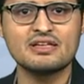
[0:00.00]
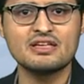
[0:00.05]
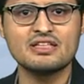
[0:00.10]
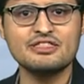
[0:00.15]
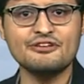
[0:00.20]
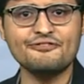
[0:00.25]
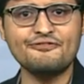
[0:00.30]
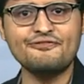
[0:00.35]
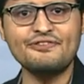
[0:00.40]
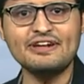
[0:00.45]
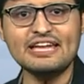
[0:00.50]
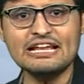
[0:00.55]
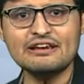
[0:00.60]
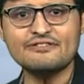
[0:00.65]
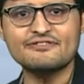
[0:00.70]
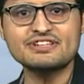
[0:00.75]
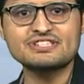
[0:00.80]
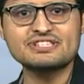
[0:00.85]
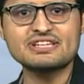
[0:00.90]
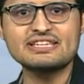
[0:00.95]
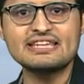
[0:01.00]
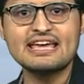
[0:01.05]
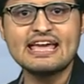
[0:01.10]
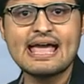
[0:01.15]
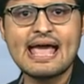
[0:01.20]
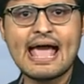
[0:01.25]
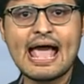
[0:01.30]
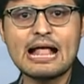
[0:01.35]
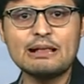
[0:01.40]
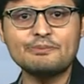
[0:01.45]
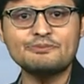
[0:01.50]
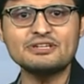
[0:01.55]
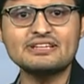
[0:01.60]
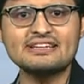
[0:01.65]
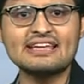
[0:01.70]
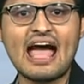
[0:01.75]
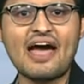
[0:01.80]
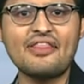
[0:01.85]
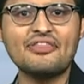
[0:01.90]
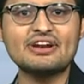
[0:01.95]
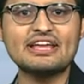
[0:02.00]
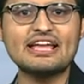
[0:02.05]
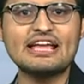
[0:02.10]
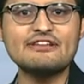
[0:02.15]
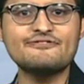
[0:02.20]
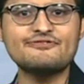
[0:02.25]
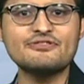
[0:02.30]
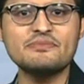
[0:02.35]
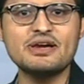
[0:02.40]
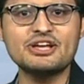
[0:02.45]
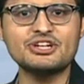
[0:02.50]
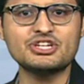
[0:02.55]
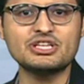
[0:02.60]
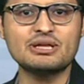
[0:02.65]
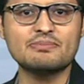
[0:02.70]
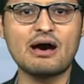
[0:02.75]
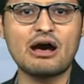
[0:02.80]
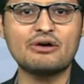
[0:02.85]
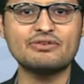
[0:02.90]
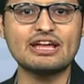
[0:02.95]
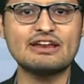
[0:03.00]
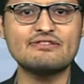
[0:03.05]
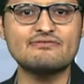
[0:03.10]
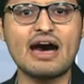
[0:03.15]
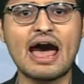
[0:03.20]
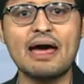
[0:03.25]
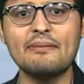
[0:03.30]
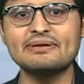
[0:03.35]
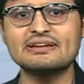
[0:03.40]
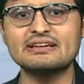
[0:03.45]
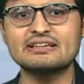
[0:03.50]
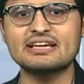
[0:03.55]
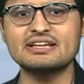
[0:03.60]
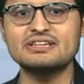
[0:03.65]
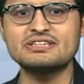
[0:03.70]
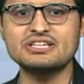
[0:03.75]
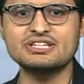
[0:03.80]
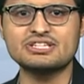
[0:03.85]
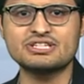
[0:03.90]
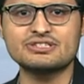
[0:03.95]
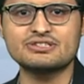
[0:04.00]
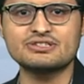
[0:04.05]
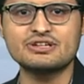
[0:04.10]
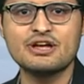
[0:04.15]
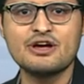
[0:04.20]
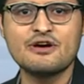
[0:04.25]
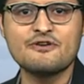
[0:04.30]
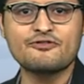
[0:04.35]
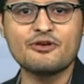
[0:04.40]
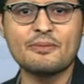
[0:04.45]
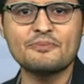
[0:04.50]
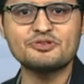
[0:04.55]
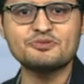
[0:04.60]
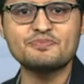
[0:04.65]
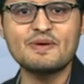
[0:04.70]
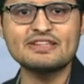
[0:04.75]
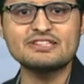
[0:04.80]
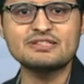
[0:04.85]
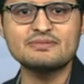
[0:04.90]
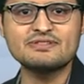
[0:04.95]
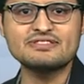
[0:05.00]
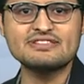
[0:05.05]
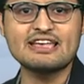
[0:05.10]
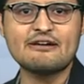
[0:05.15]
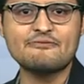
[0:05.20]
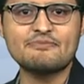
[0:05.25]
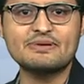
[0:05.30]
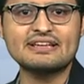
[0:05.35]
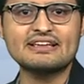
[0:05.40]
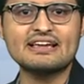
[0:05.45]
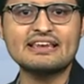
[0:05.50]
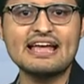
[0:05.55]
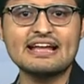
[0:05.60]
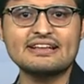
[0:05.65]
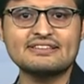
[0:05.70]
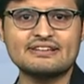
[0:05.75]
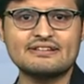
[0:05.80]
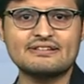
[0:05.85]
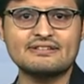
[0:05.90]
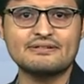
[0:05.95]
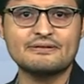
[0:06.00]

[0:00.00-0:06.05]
The field visit helps in gathering information about environmental conditions from specimens have been collected.